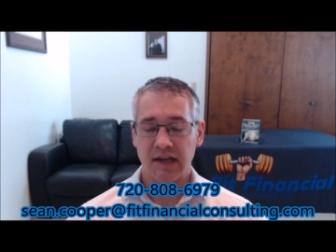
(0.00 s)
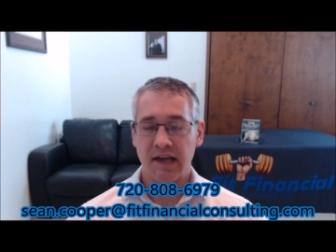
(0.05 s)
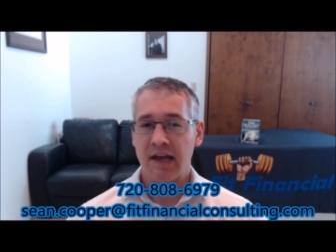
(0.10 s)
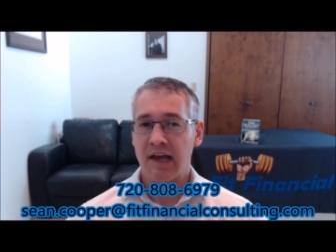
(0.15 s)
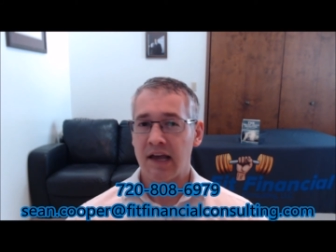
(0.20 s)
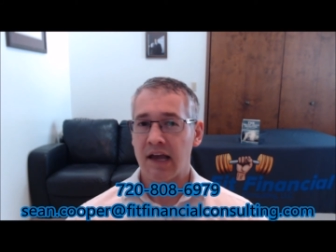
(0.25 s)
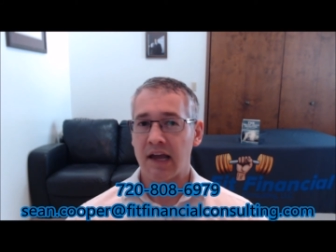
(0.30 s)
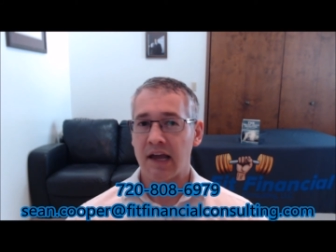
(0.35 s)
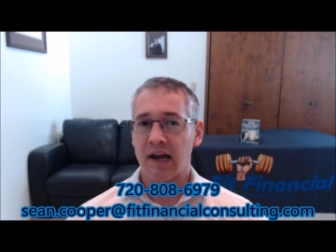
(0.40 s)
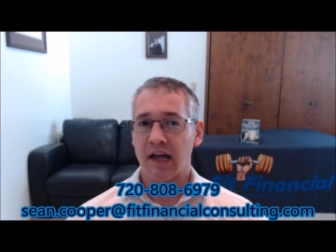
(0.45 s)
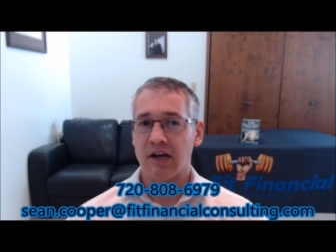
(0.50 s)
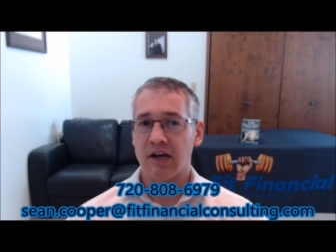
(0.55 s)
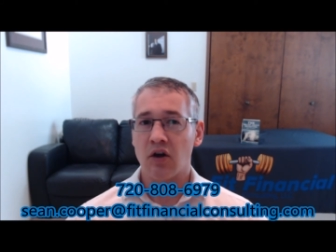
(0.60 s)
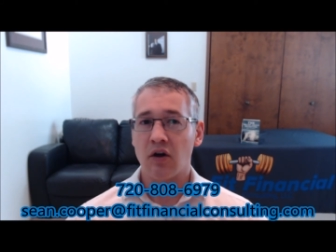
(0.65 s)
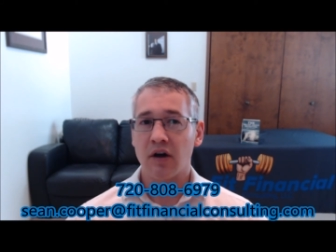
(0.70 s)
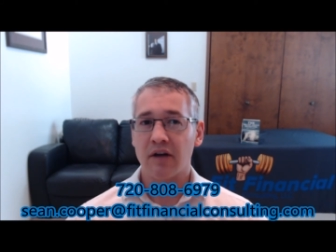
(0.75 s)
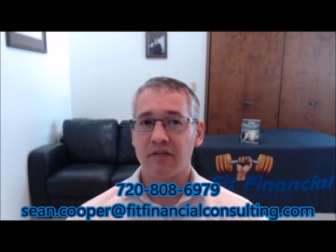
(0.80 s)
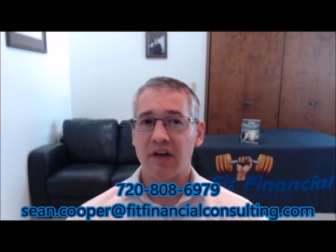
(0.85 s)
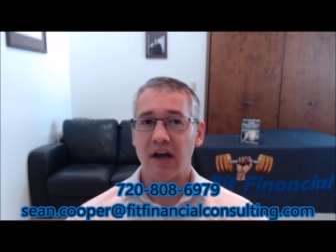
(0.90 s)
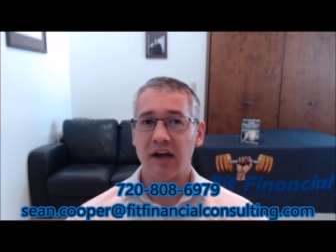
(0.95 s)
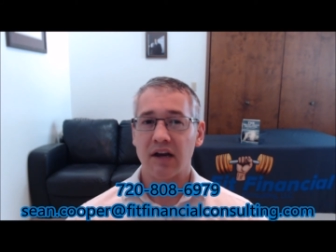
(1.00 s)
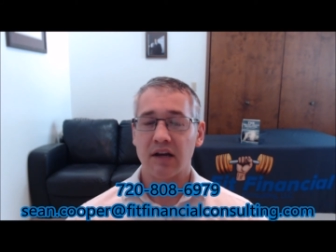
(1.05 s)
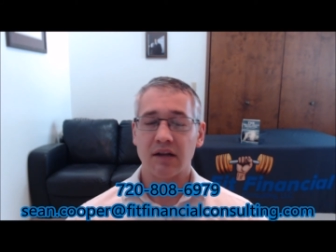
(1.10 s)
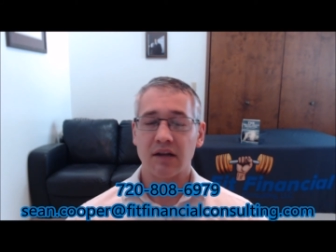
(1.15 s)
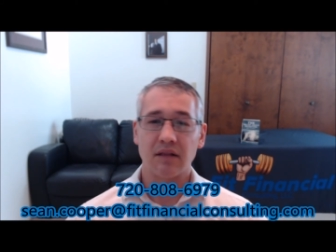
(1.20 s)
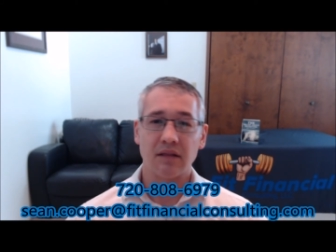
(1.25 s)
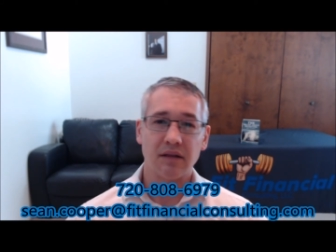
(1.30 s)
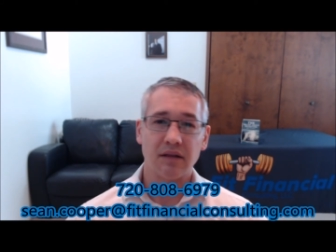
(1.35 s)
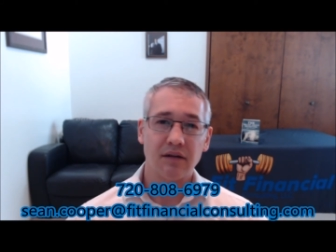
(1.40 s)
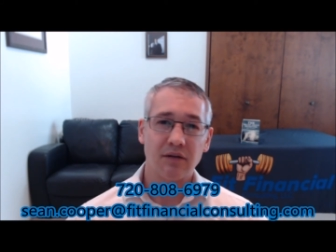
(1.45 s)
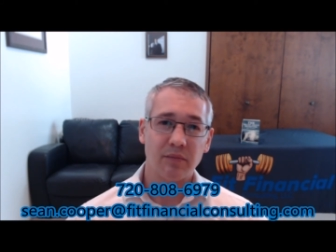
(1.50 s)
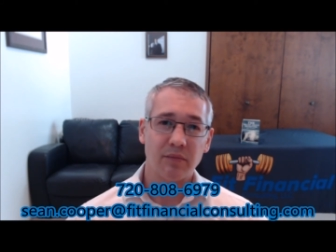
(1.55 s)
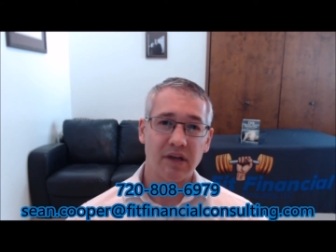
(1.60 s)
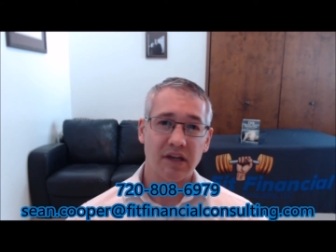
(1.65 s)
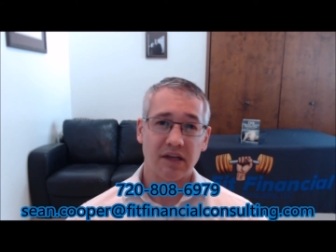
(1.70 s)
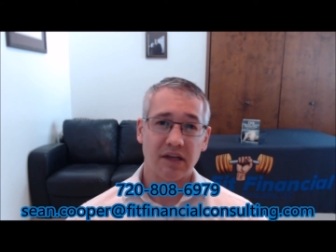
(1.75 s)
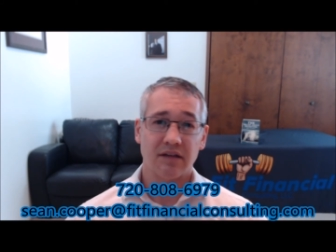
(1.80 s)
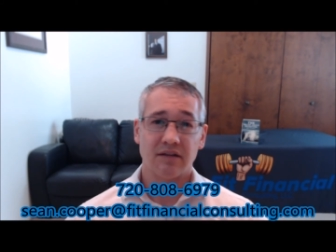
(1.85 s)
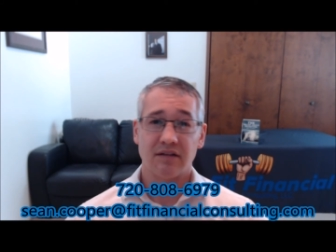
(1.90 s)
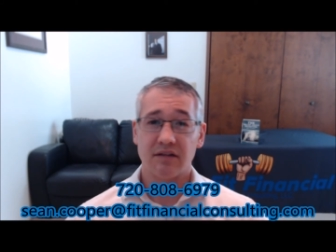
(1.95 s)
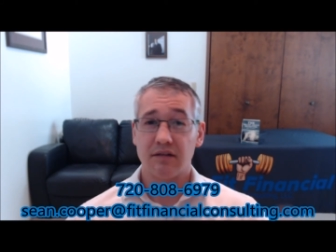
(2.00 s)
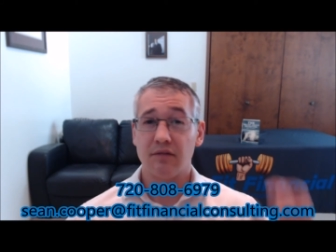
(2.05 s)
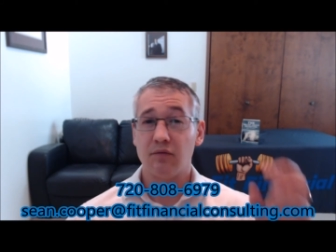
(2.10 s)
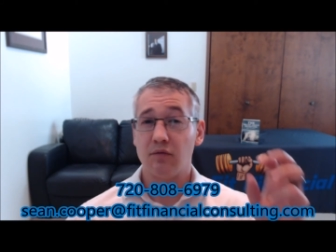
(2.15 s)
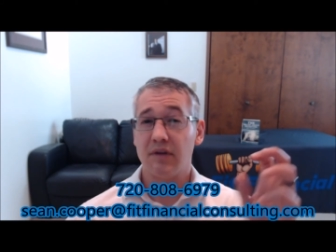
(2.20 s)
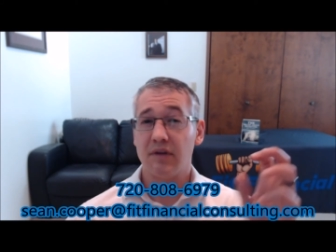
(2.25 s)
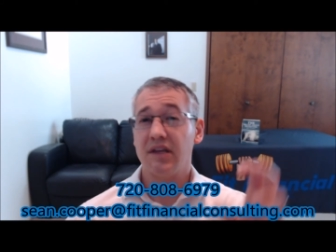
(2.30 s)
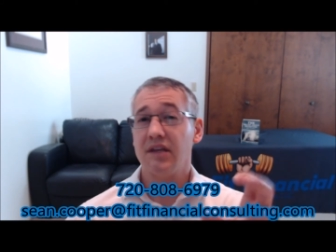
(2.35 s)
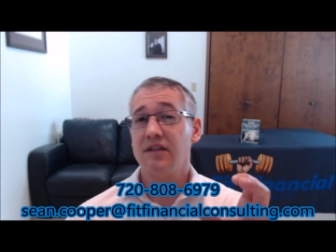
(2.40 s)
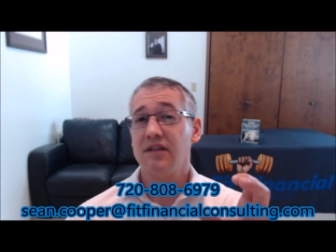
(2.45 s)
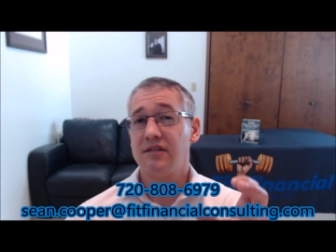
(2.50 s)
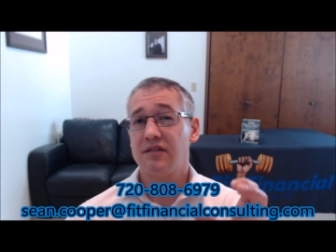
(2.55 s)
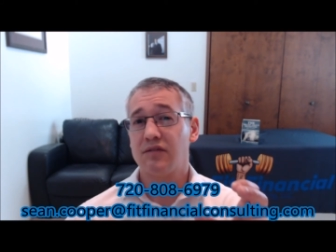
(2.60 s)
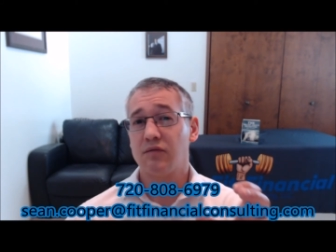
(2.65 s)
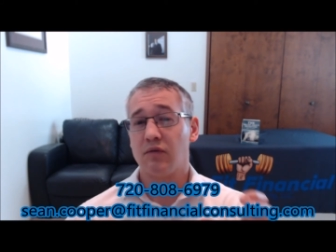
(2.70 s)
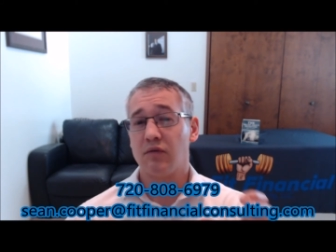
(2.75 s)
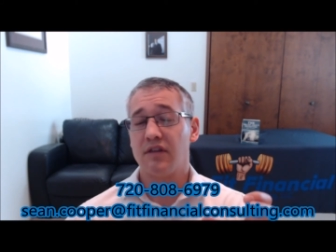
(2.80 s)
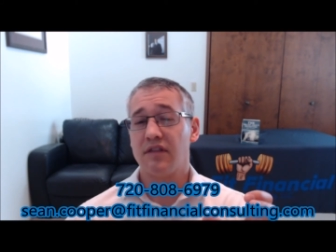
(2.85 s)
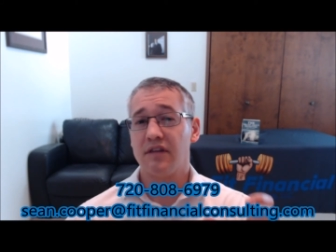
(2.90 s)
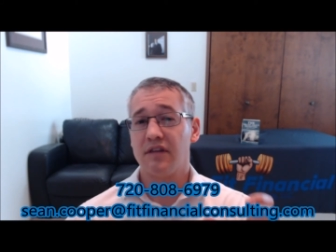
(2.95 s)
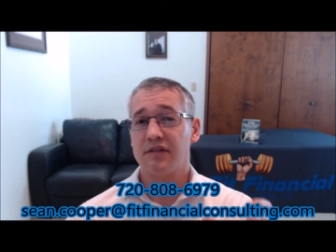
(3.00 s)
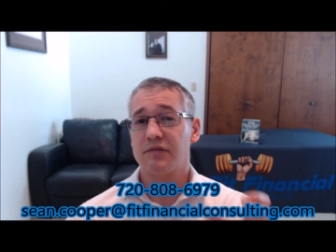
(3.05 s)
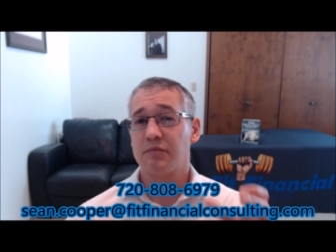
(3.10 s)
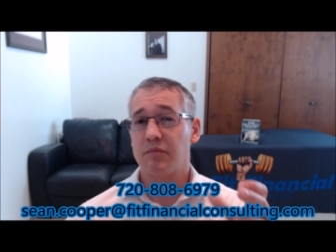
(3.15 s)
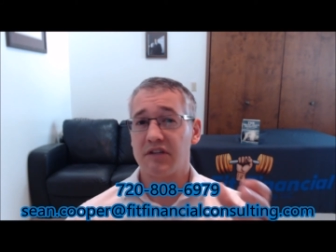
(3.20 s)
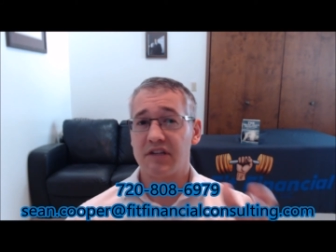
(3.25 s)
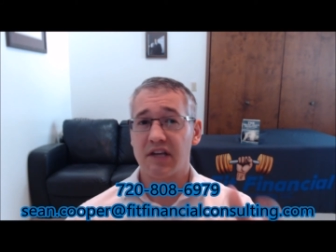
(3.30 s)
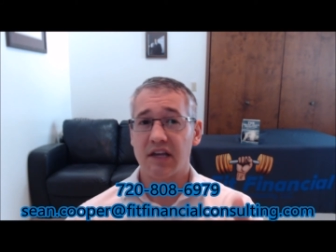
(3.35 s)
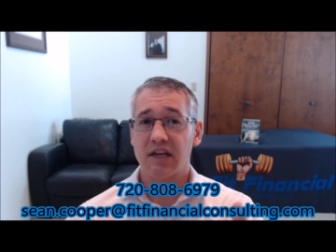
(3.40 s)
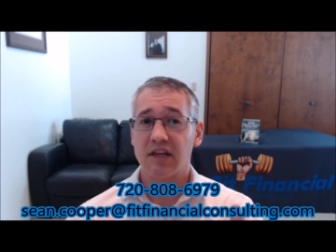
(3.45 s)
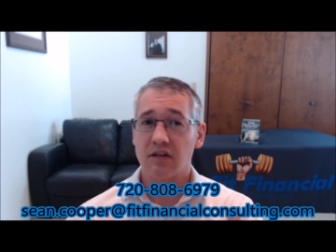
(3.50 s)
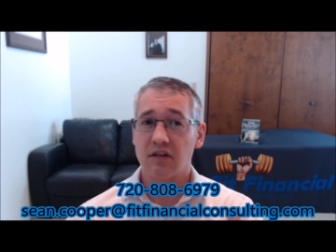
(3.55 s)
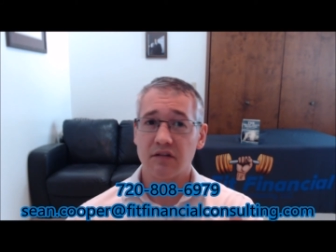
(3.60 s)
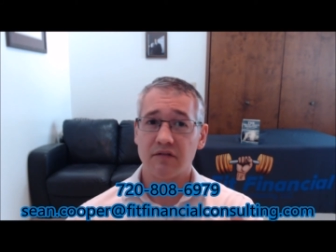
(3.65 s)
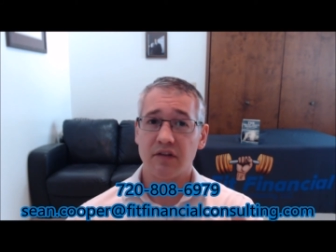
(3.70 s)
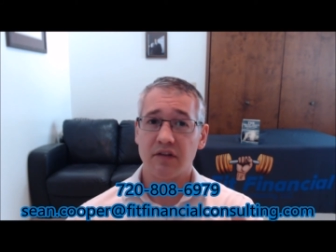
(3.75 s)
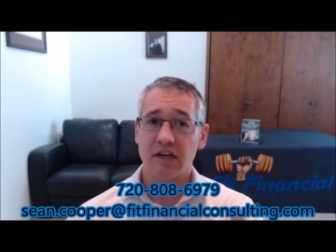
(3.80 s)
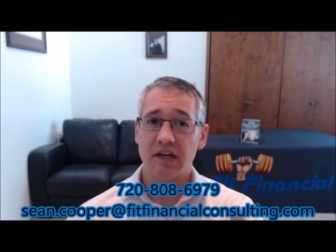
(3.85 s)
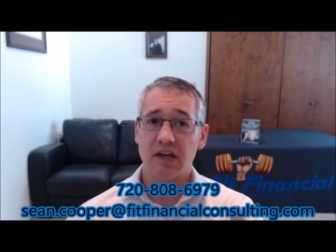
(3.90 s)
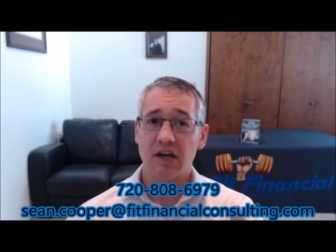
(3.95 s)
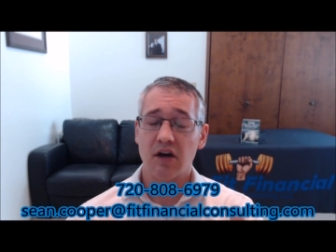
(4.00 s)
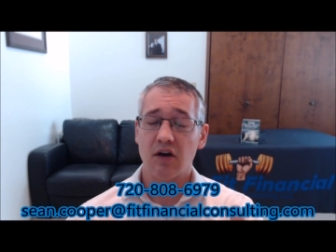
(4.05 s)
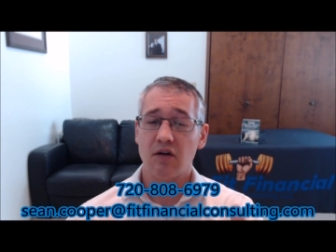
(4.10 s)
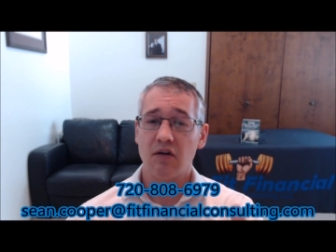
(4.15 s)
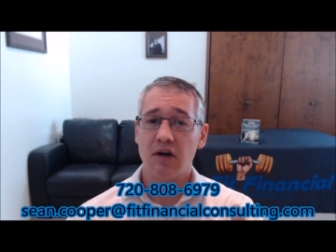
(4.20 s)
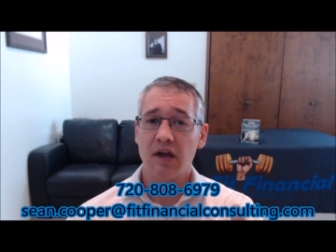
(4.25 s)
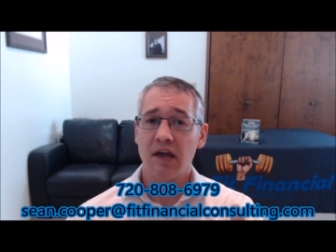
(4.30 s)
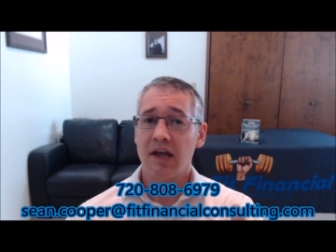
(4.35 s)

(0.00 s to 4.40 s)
And I know I've gotten a little bit into the weeds with this particular video.